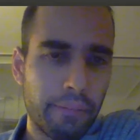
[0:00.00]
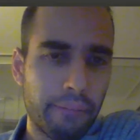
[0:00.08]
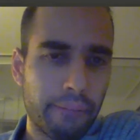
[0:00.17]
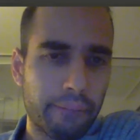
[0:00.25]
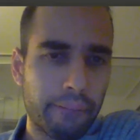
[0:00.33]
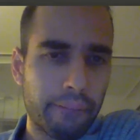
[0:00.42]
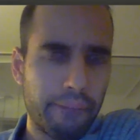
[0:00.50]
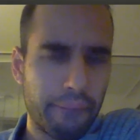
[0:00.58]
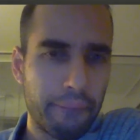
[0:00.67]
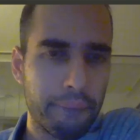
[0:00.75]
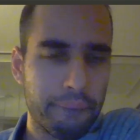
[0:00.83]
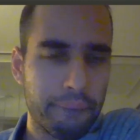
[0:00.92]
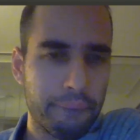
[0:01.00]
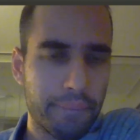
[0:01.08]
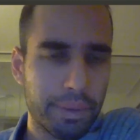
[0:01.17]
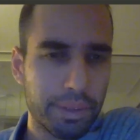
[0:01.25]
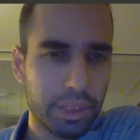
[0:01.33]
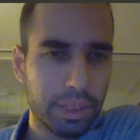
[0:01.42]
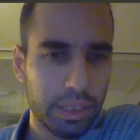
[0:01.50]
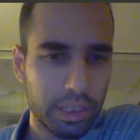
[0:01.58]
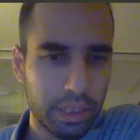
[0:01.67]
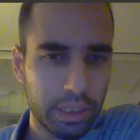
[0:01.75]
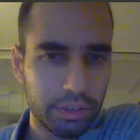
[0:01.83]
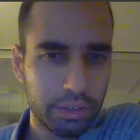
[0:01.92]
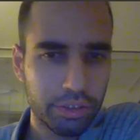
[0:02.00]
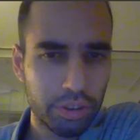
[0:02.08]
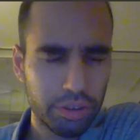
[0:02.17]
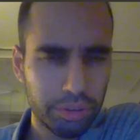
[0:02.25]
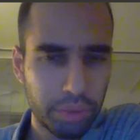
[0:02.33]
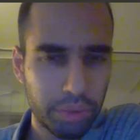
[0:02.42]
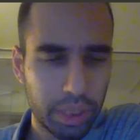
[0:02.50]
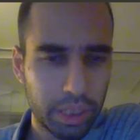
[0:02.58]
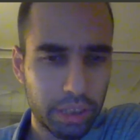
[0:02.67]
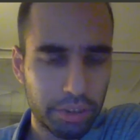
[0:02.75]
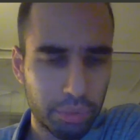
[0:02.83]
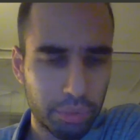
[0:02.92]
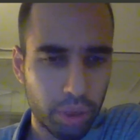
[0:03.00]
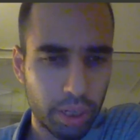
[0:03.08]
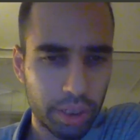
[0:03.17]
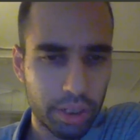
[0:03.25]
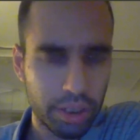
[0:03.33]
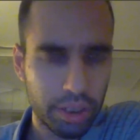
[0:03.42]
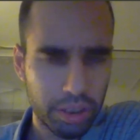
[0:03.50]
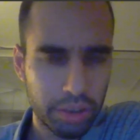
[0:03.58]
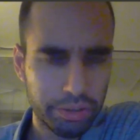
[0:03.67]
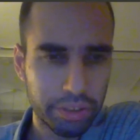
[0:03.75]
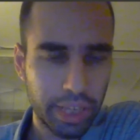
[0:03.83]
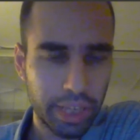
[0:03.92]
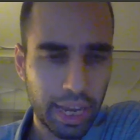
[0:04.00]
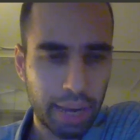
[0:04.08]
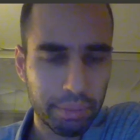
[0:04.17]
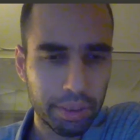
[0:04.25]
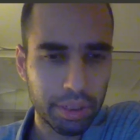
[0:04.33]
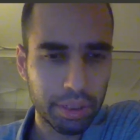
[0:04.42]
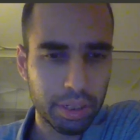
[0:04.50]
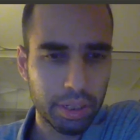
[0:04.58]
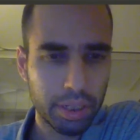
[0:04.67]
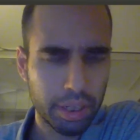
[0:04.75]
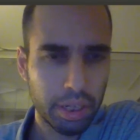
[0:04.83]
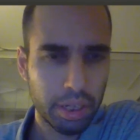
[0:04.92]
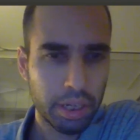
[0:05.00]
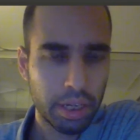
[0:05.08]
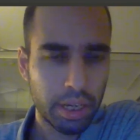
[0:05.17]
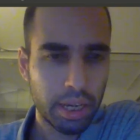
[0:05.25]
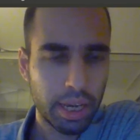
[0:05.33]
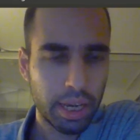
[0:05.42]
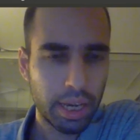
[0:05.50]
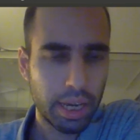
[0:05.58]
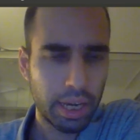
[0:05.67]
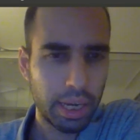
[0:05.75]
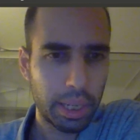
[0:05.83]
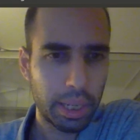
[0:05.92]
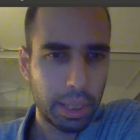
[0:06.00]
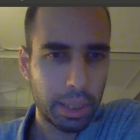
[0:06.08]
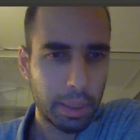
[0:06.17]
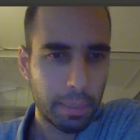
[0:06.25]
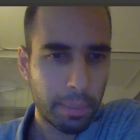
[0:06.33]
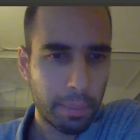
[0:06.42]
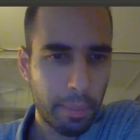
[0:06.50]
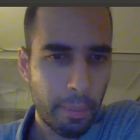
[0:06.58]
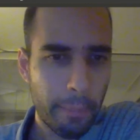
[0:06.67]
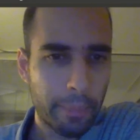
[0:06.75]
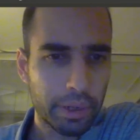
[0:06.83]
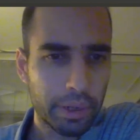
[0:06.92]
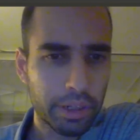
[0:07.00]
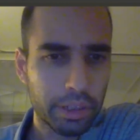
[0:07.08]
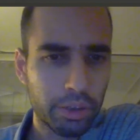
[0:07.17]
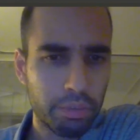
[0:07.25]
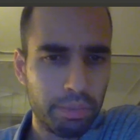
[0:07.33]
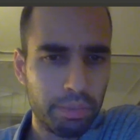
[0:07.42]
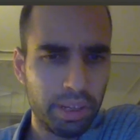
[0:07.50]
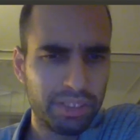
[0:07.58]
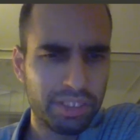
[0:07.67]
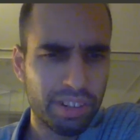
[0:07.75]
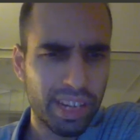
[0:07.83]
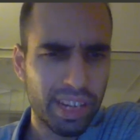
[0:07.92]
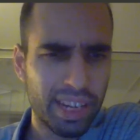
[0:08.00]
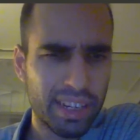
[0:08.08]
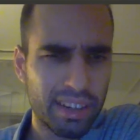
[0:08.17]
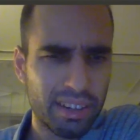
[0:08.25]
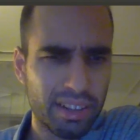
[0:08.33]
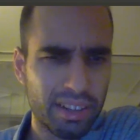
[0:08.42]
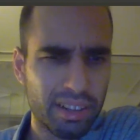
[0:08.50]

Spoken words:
Okay. So he's chosen what he doesn't want to see happen. And we're gonna go bluster ahead here.